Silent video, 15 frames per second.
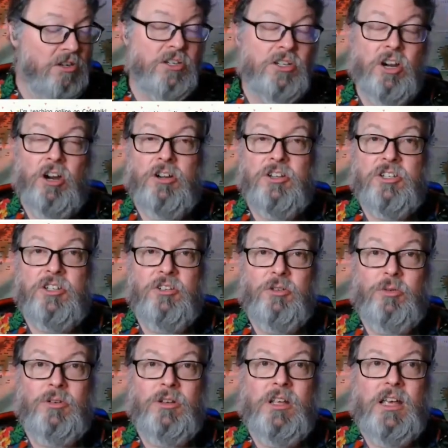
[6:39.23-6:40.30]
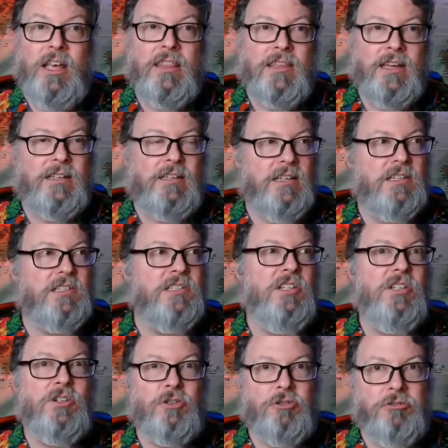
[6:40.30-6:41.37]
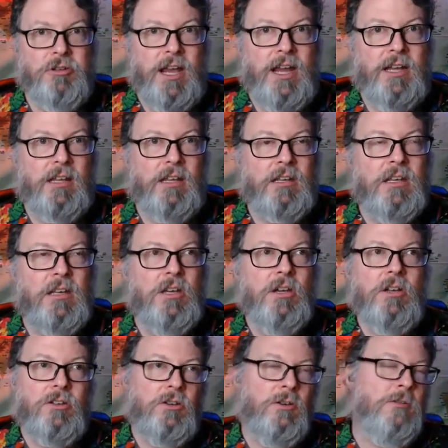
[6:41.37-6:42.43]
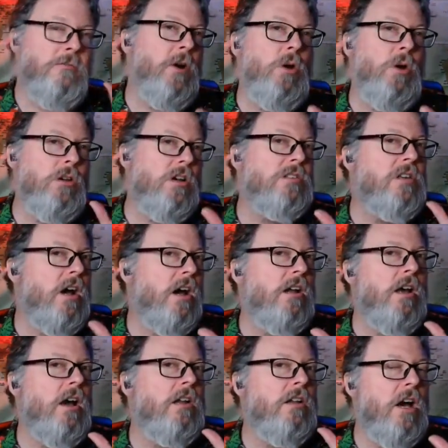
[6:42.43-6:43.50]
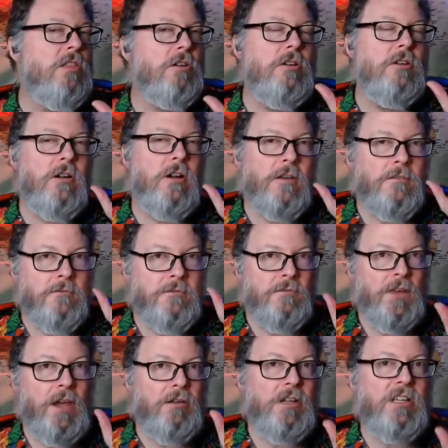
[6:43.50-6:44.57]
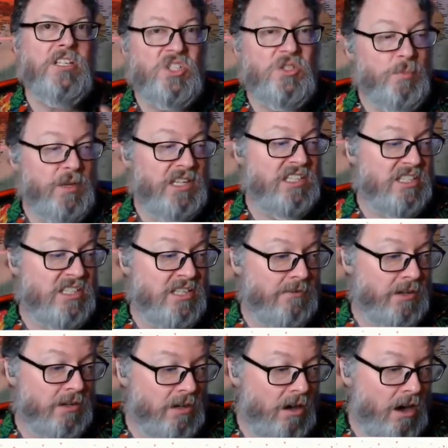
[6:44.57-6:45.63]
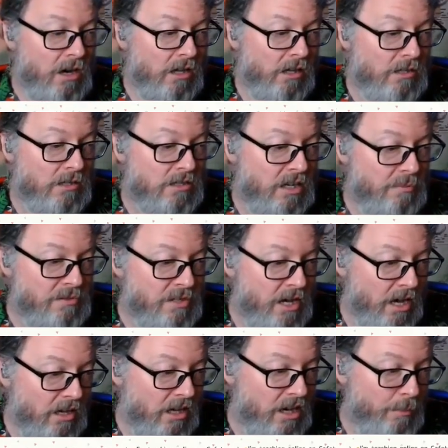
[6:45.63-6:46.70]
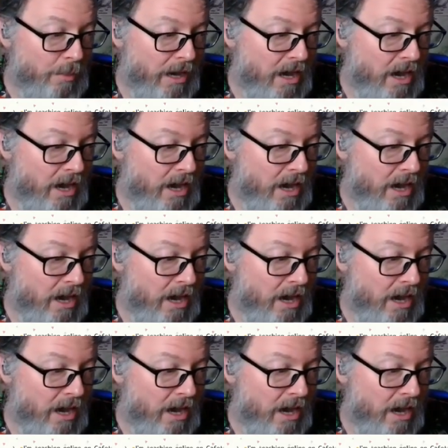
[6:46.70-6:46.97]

cartoon that Disney created to focus on another very specific audience, and I'm talking about